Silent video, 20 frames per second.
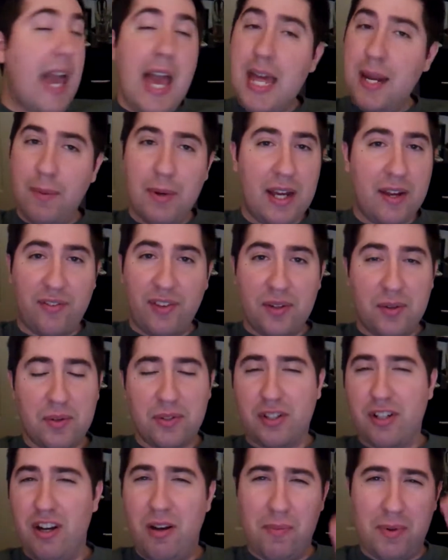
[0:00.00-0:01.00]
Anyway, I forget what it
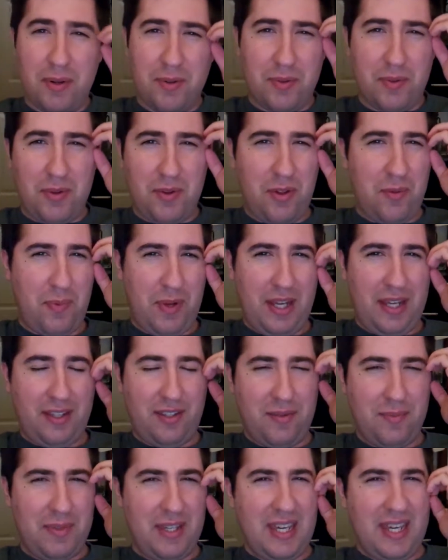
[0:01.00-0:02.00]
was called, but it was one with
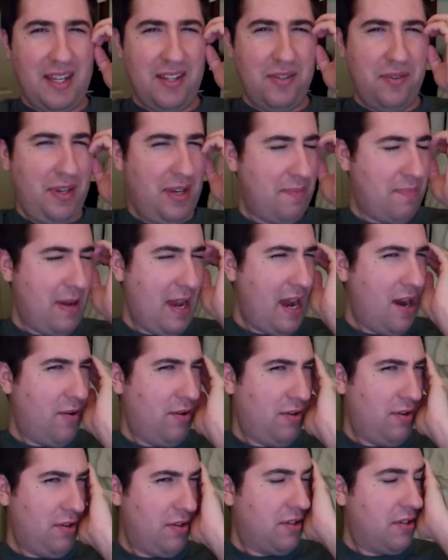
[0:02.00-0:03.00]
like some kids who get
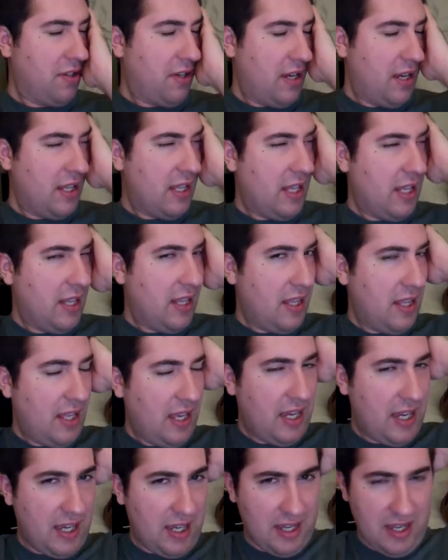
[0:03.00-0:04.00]
powers, and then
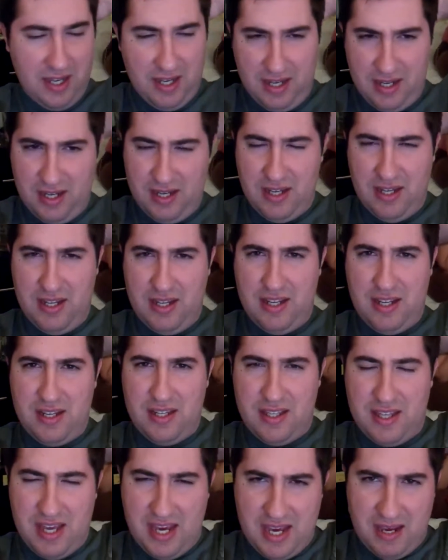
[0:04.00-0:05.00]
like
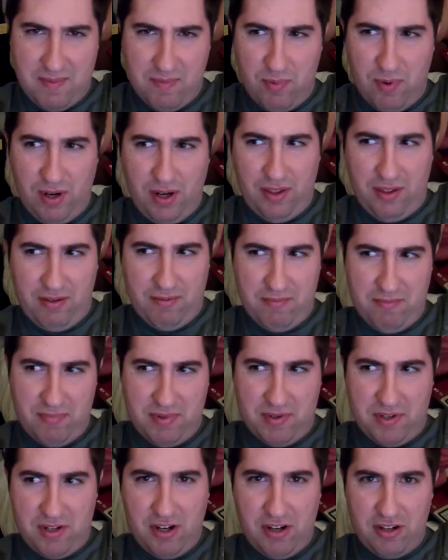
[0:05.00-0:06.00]
they one of
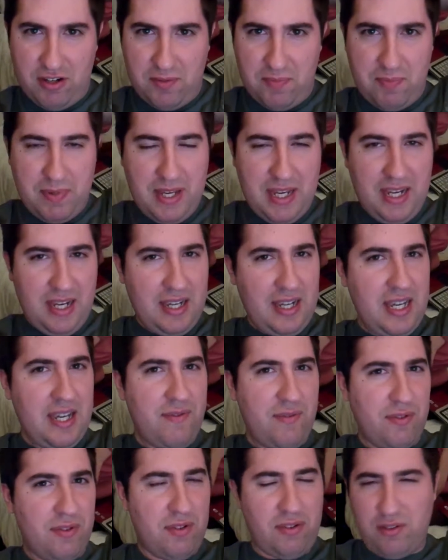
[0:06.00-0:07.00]
them starts being
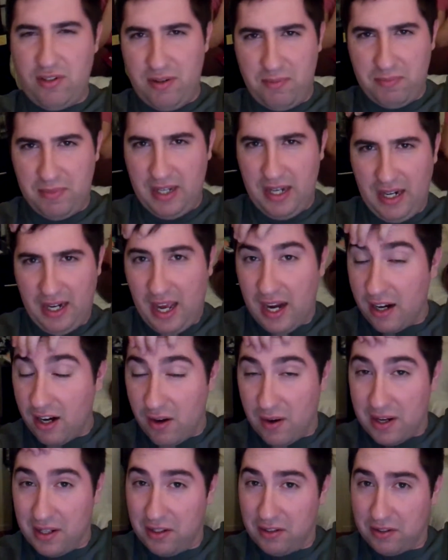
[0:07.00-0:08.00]
evil or something. I don't
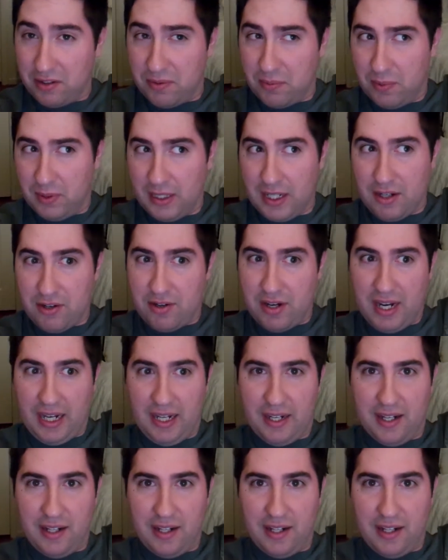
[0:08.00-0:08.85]
know. It looked really interesting.